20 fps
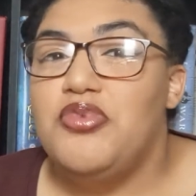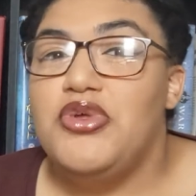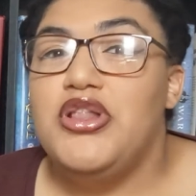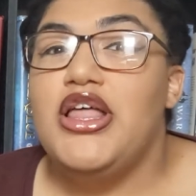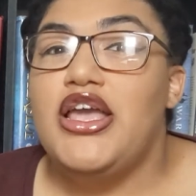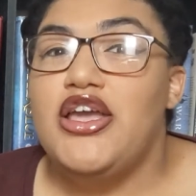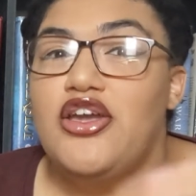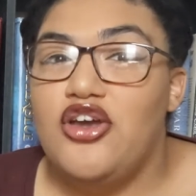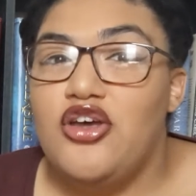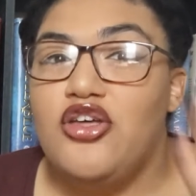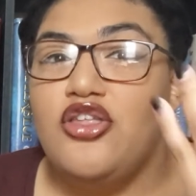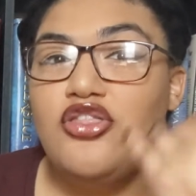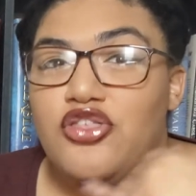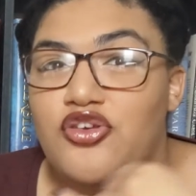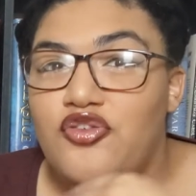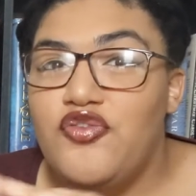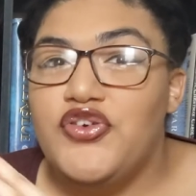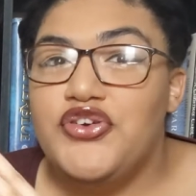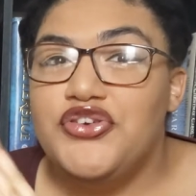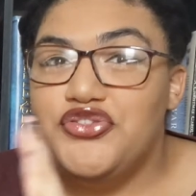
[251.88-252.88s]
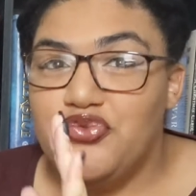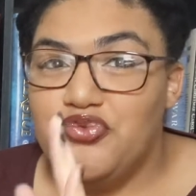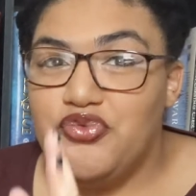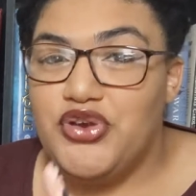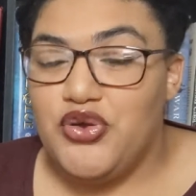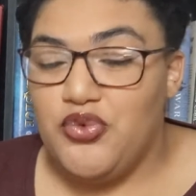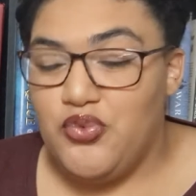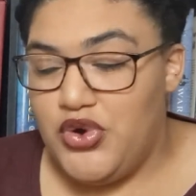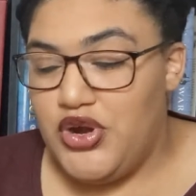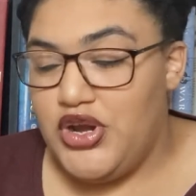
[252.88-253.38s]
But like the first
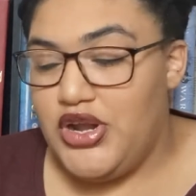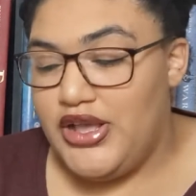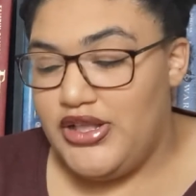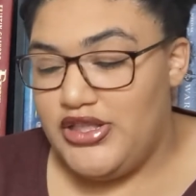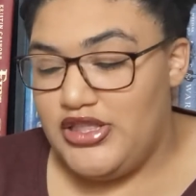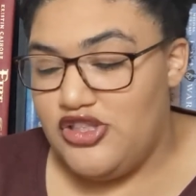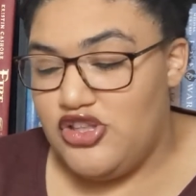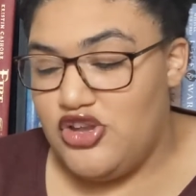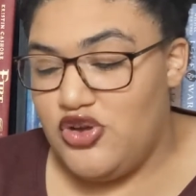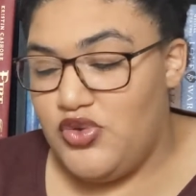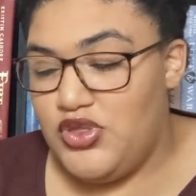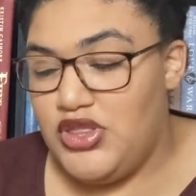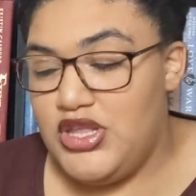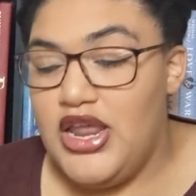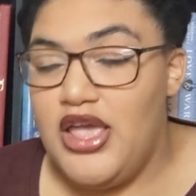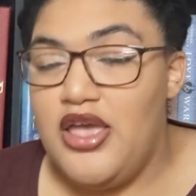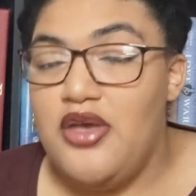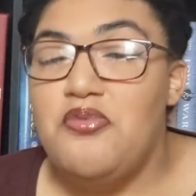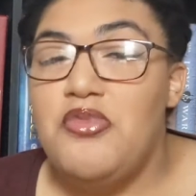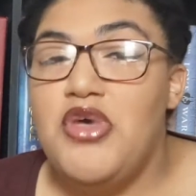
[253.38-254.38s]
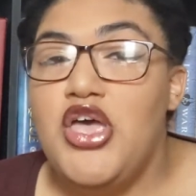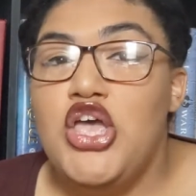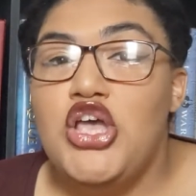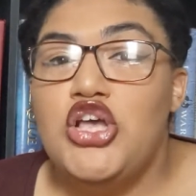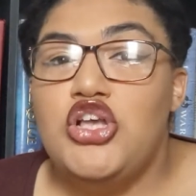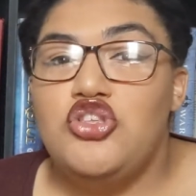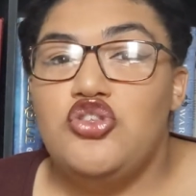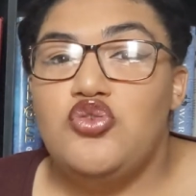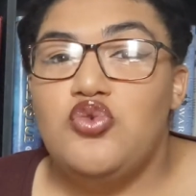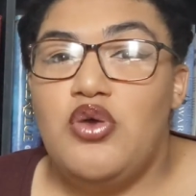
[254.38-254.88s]
real word has to start with an M.
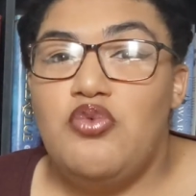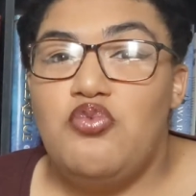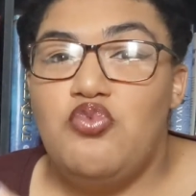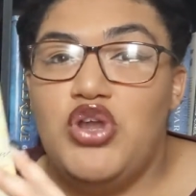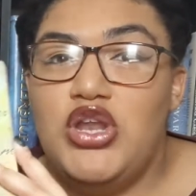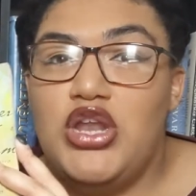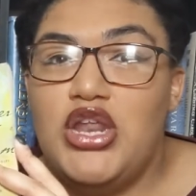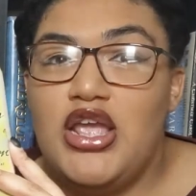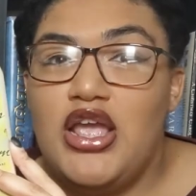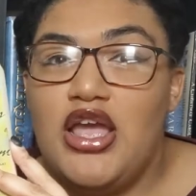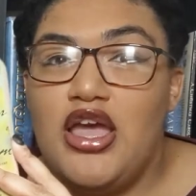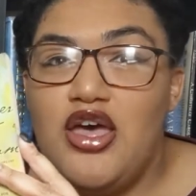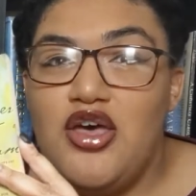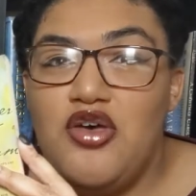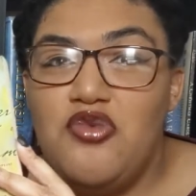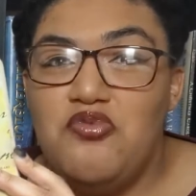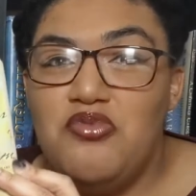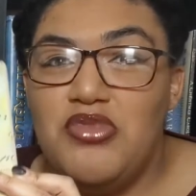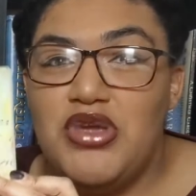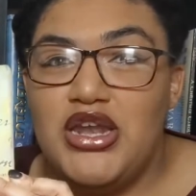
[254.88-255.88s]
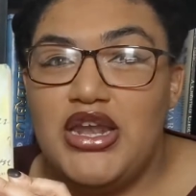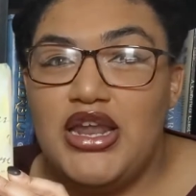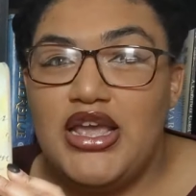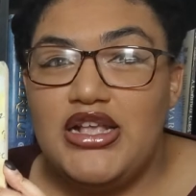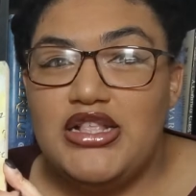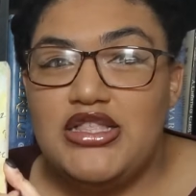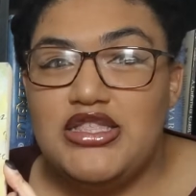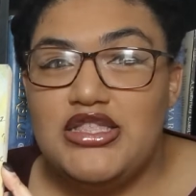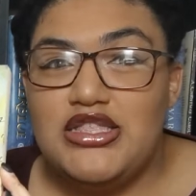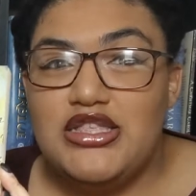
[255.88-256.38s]
So I'm reading A
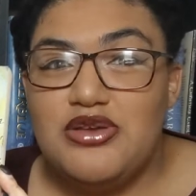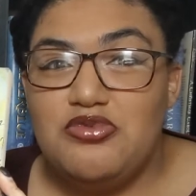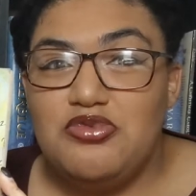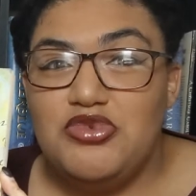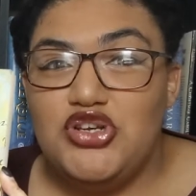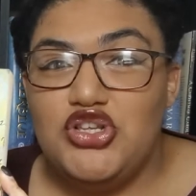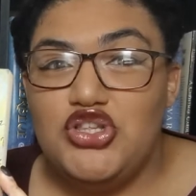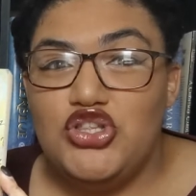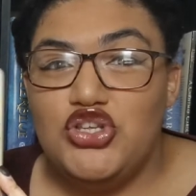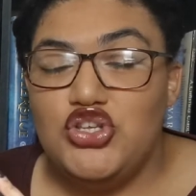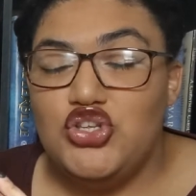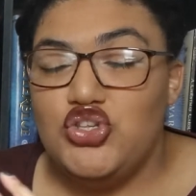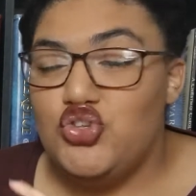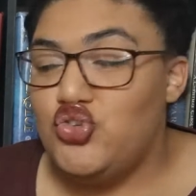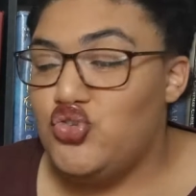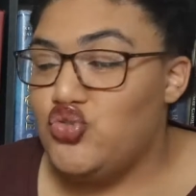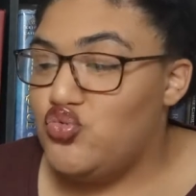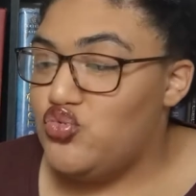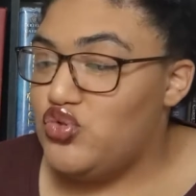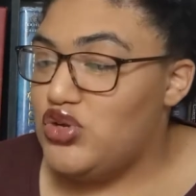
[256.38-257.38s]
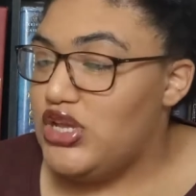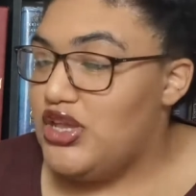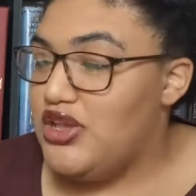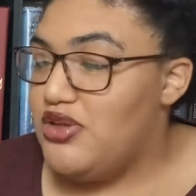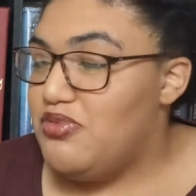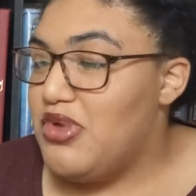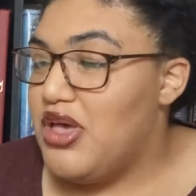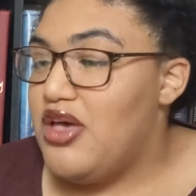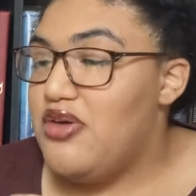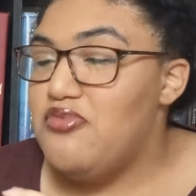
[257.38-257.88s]
Midnight Summer's
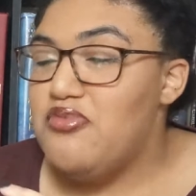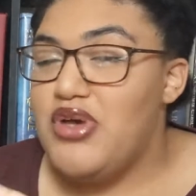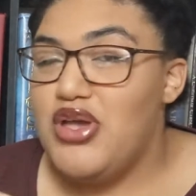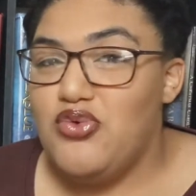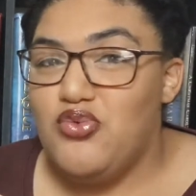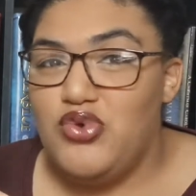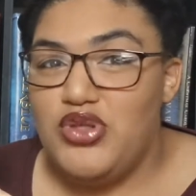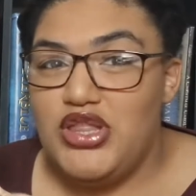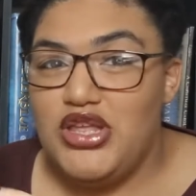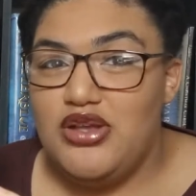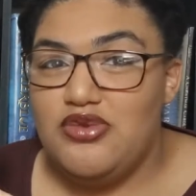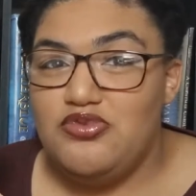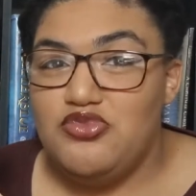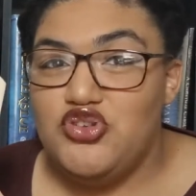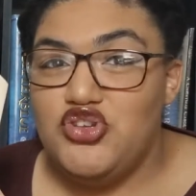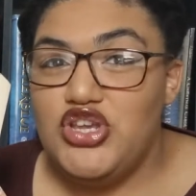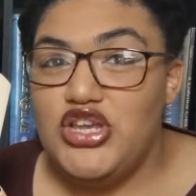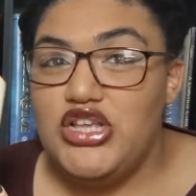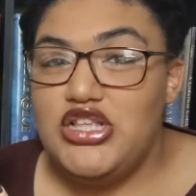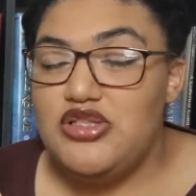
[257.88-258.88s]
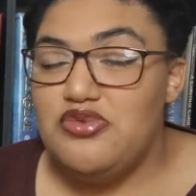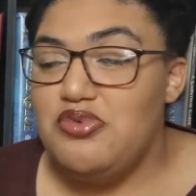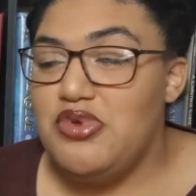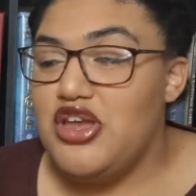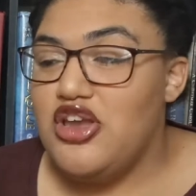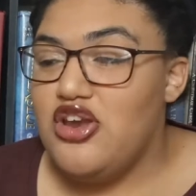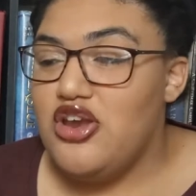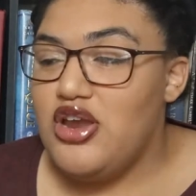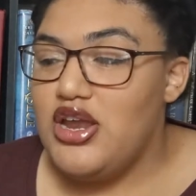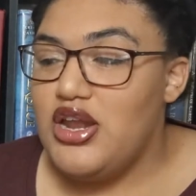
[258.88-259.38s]
Dream by William
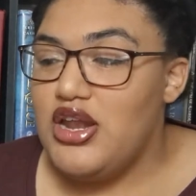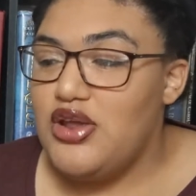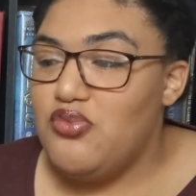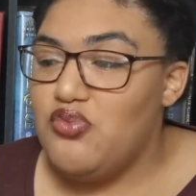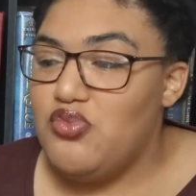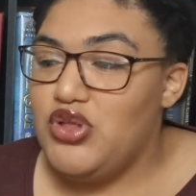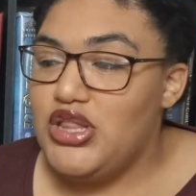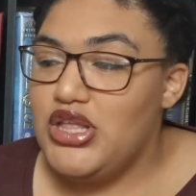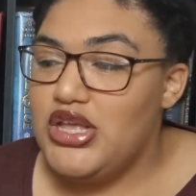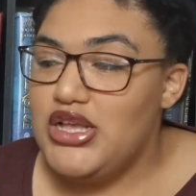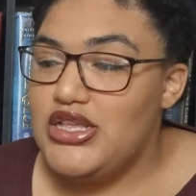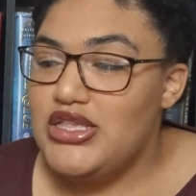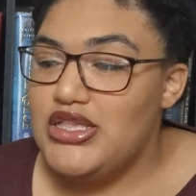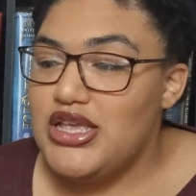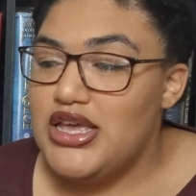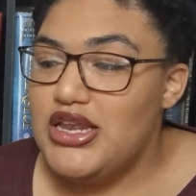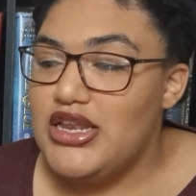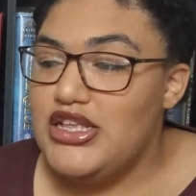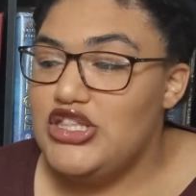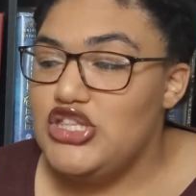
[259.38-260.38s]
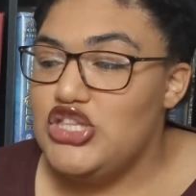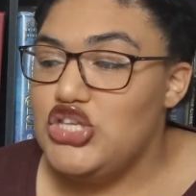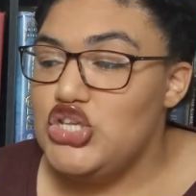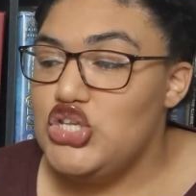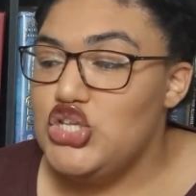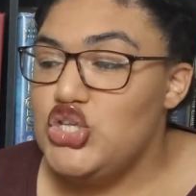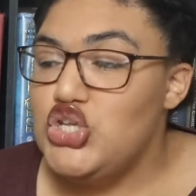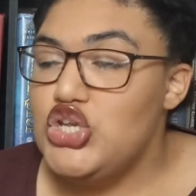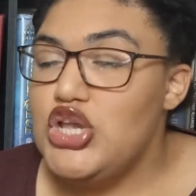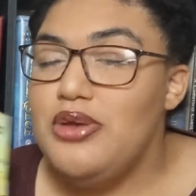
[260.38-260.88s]
Shakespeare, and I'm really excited
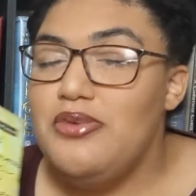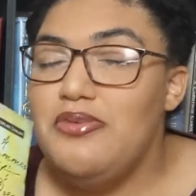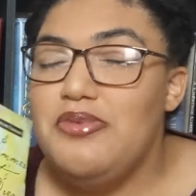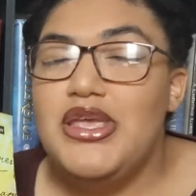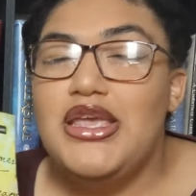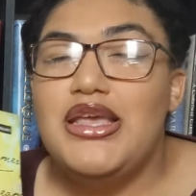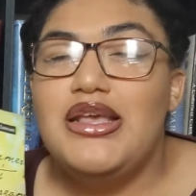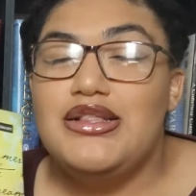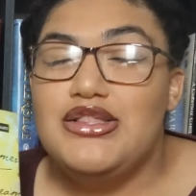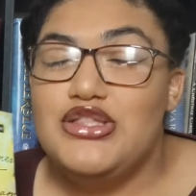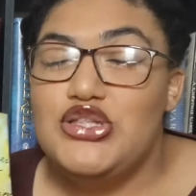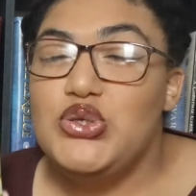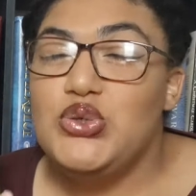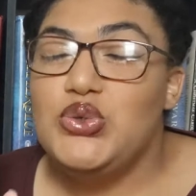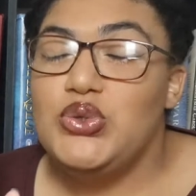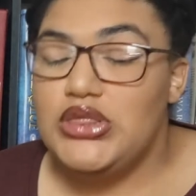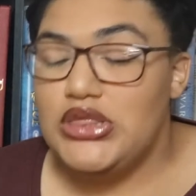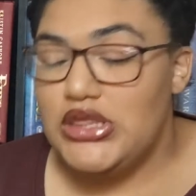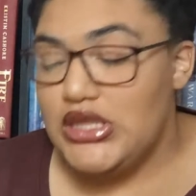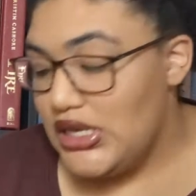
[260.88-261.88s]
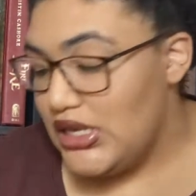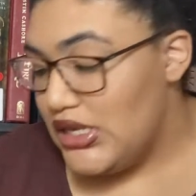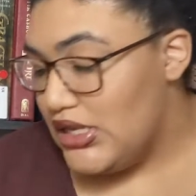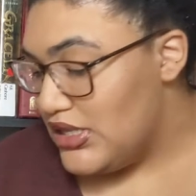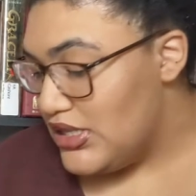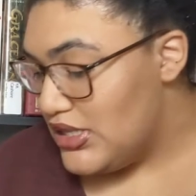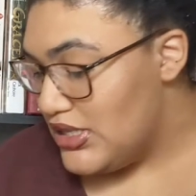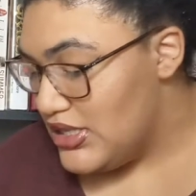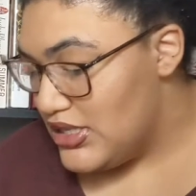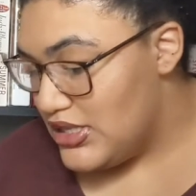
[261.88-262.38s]
to jump into
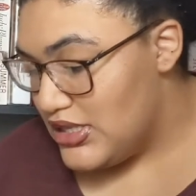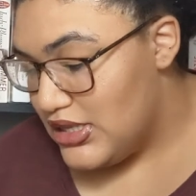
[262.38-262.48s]
this.